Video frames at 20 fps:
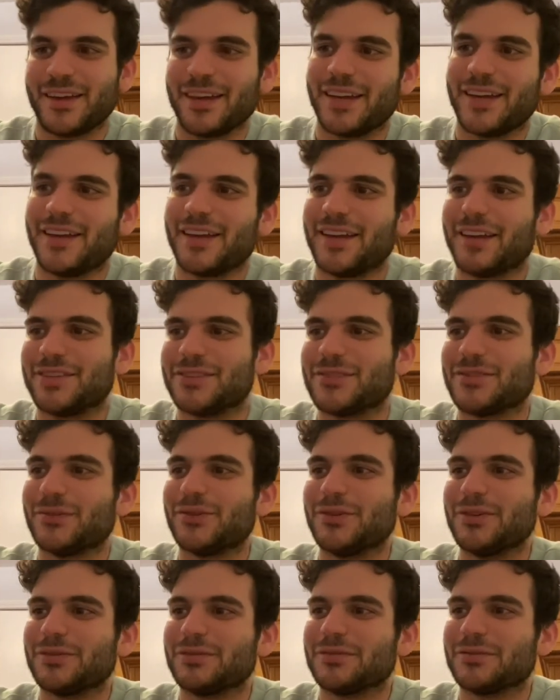It
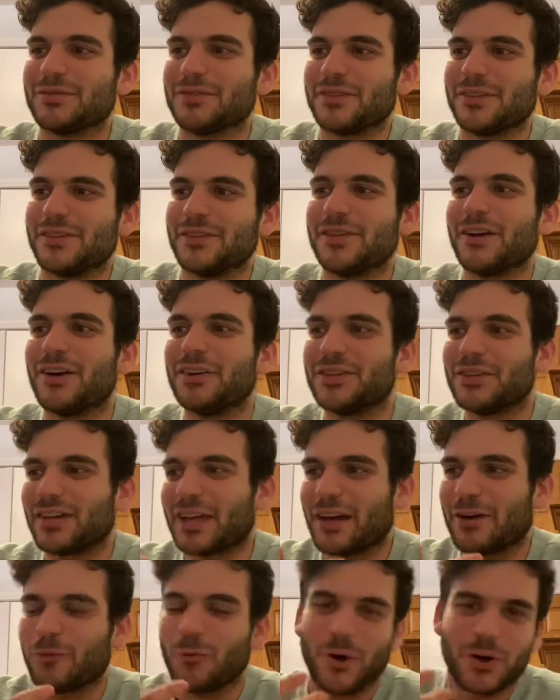sort of, you know, you
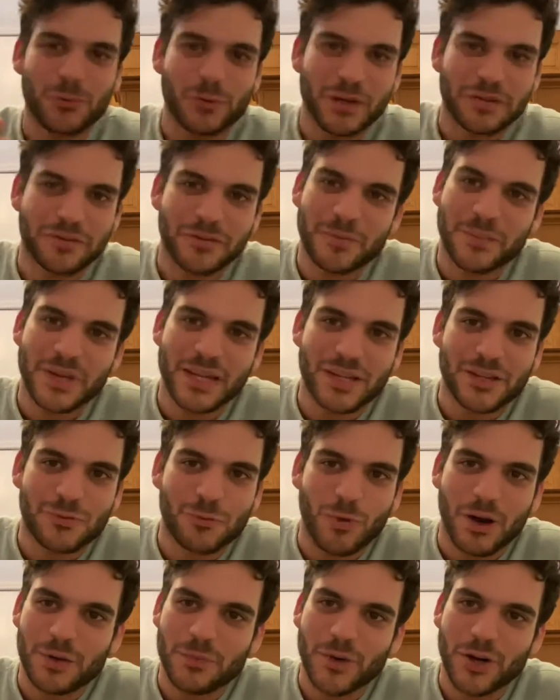get one whiff of peach
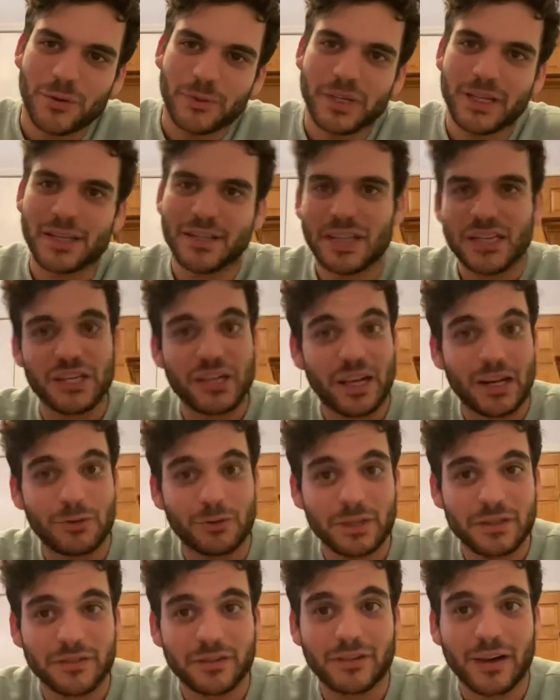one moment, and then you get a
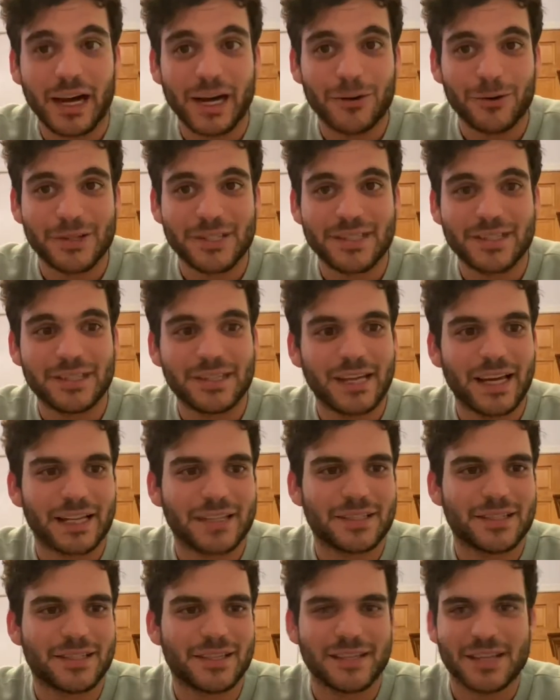whiff of iris the
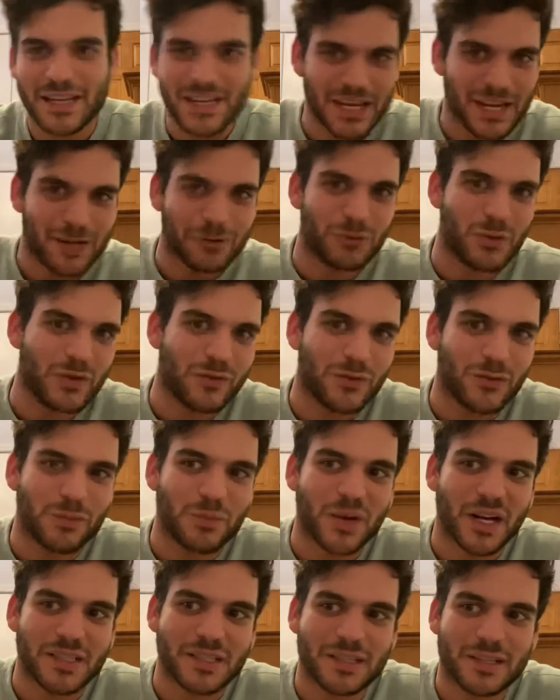next, and then you get a whiff of
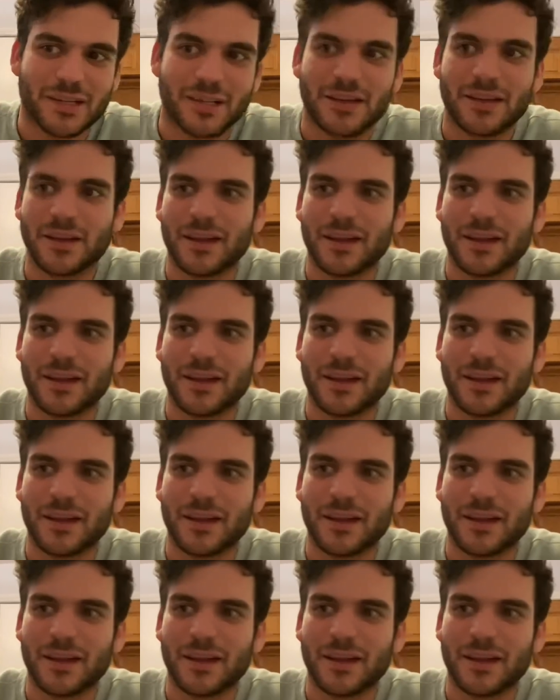musk,